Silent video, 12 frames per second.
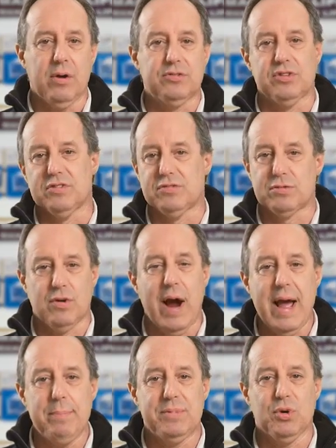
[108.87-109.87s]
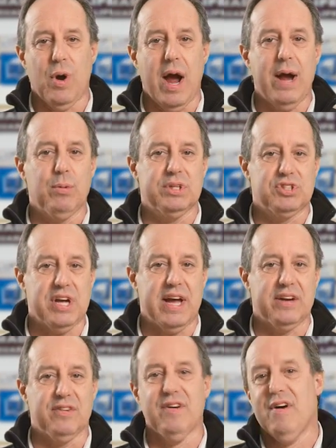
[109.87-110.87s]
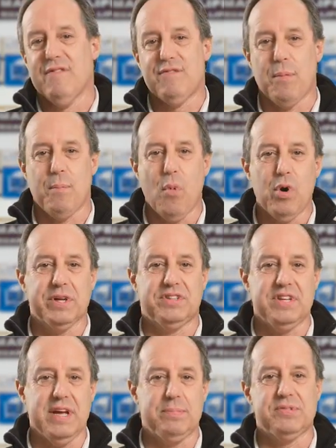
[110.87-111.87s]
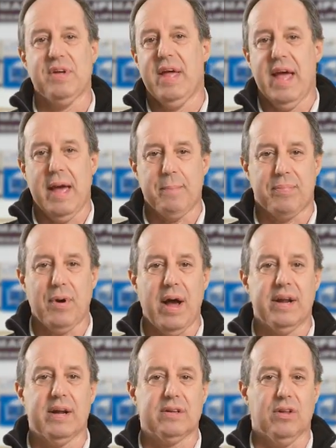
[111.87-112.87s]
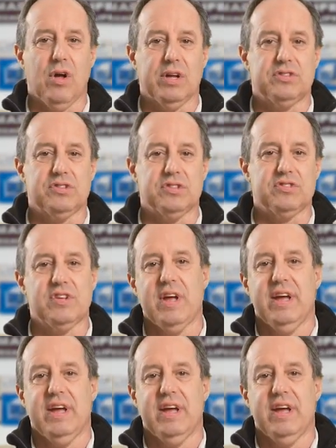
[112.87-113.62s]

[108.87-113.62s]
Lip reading: Subscribe to our channel for more tips and product launches.